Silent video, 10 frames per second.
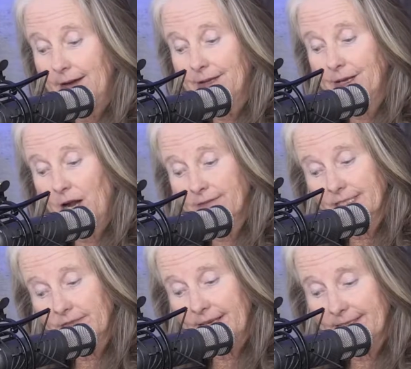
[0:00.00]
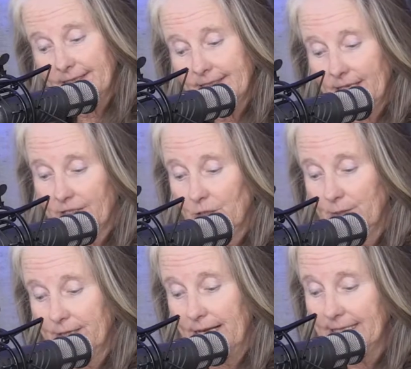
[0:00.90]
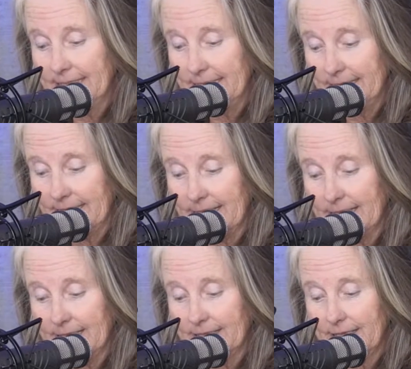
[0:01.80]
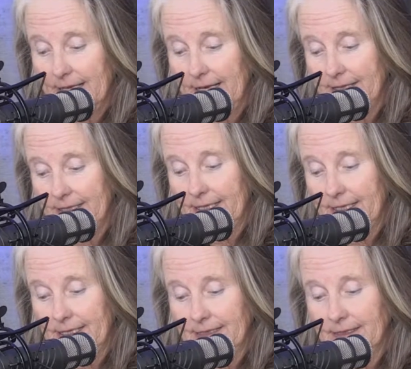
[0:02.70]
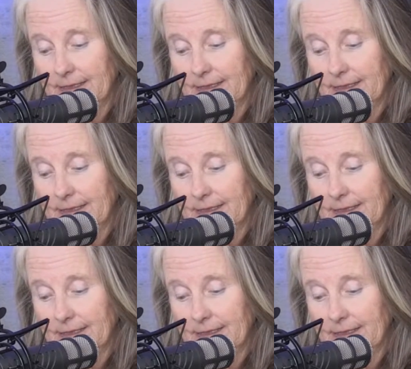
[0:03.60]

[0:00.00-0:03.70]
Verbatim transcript: And then Harvest Fest is October 19th and uh,